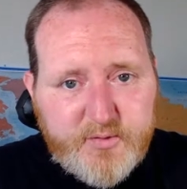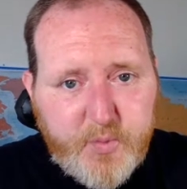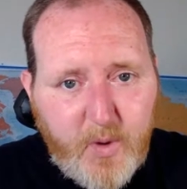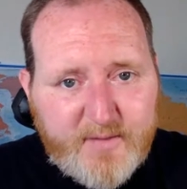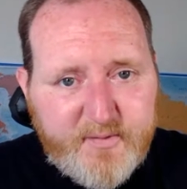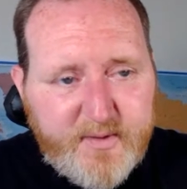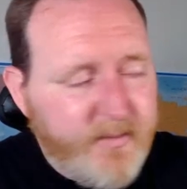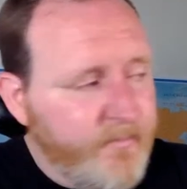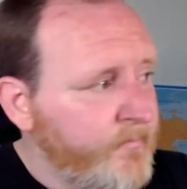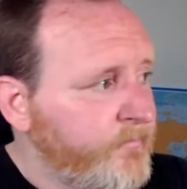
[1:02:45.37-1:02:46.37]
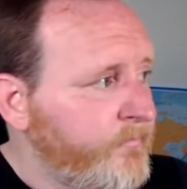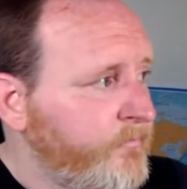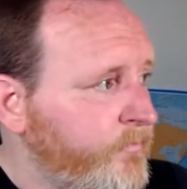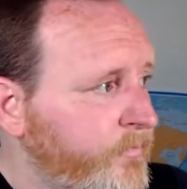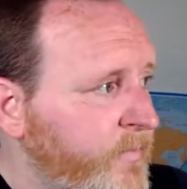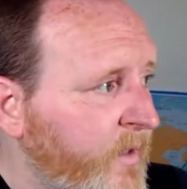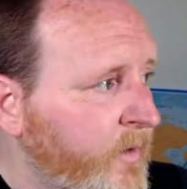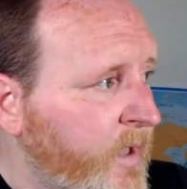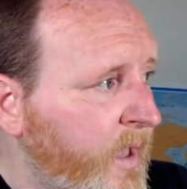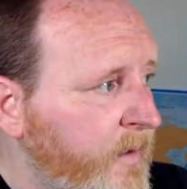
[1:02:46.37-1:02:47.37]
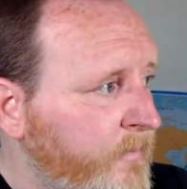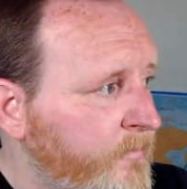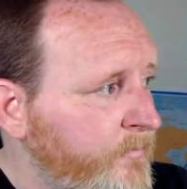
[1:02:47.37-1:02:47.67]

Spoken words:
20. Okay?